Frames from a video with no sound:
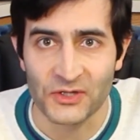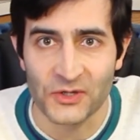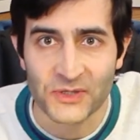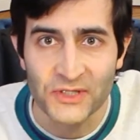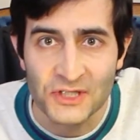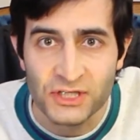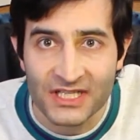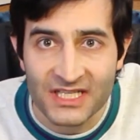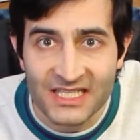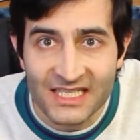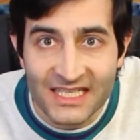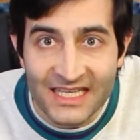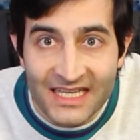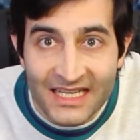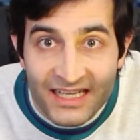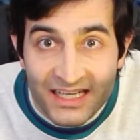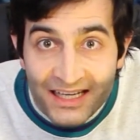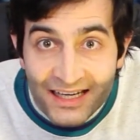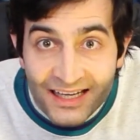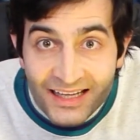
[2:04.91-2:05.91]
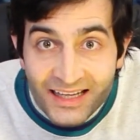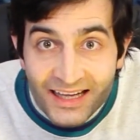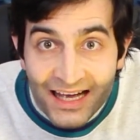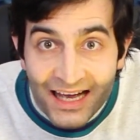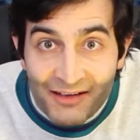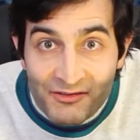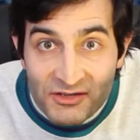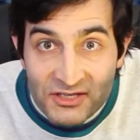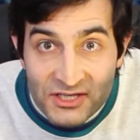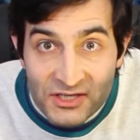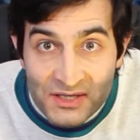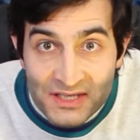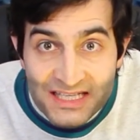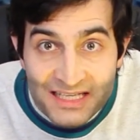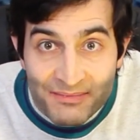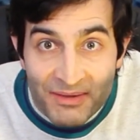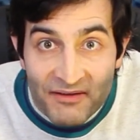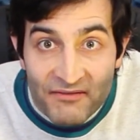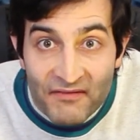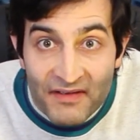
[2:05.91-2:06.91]
You could just see, obviously you can
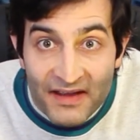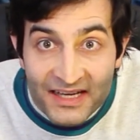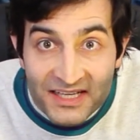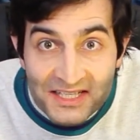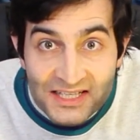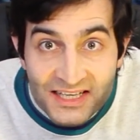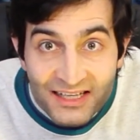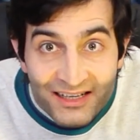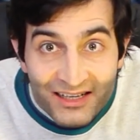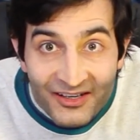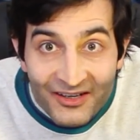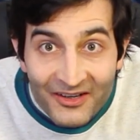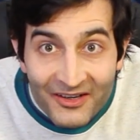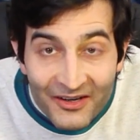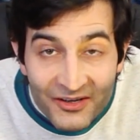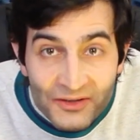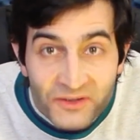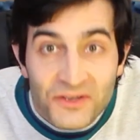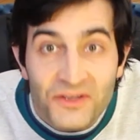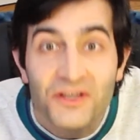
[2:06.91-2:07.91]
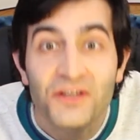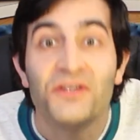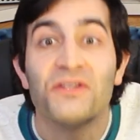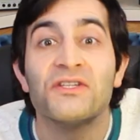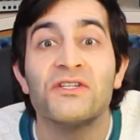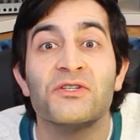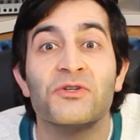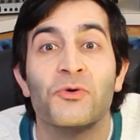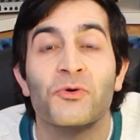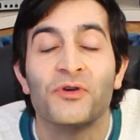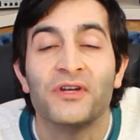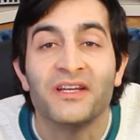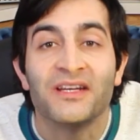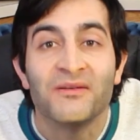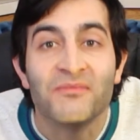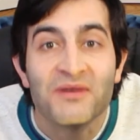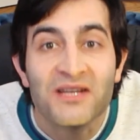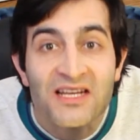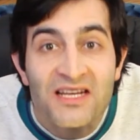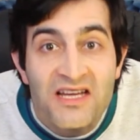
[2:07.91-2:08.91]
see my face and I hair all, all
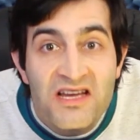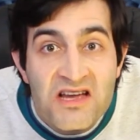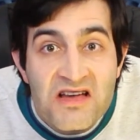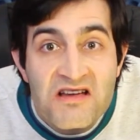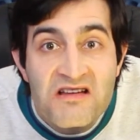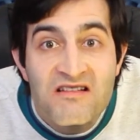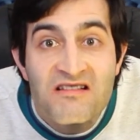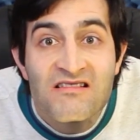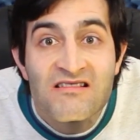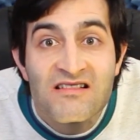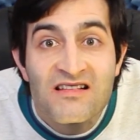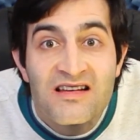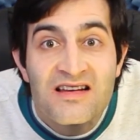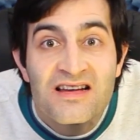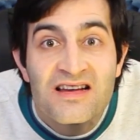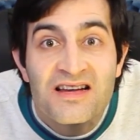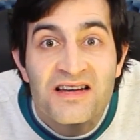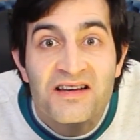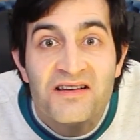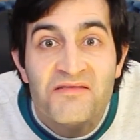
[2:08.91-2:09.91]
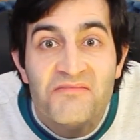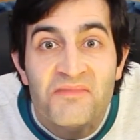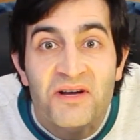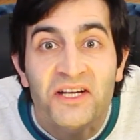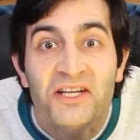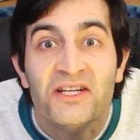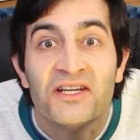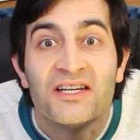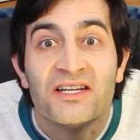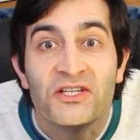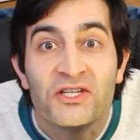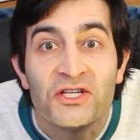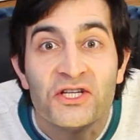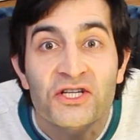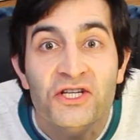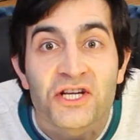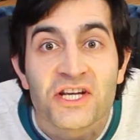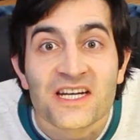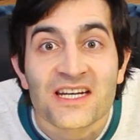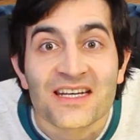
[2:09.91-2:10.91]
distorted, my, uh, my
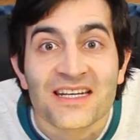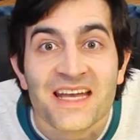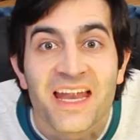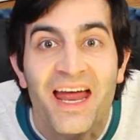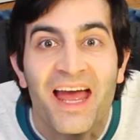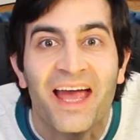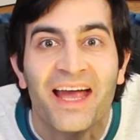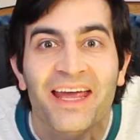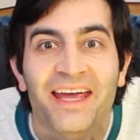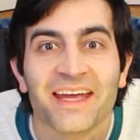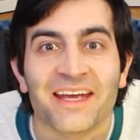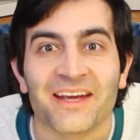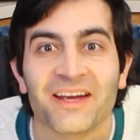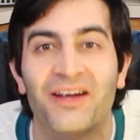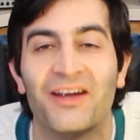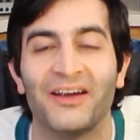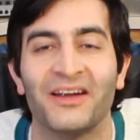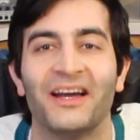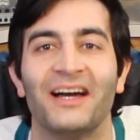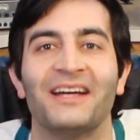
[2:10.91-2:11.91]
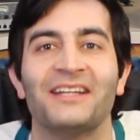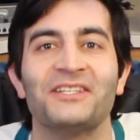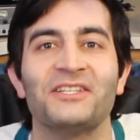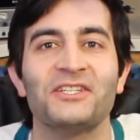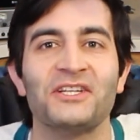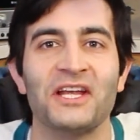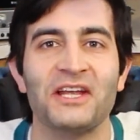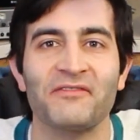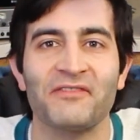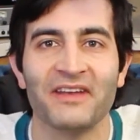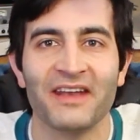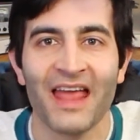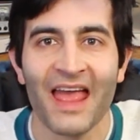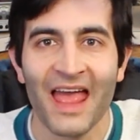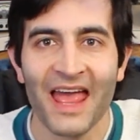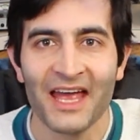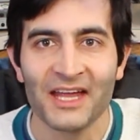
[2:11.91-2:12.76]
chin and neck here, unshaven.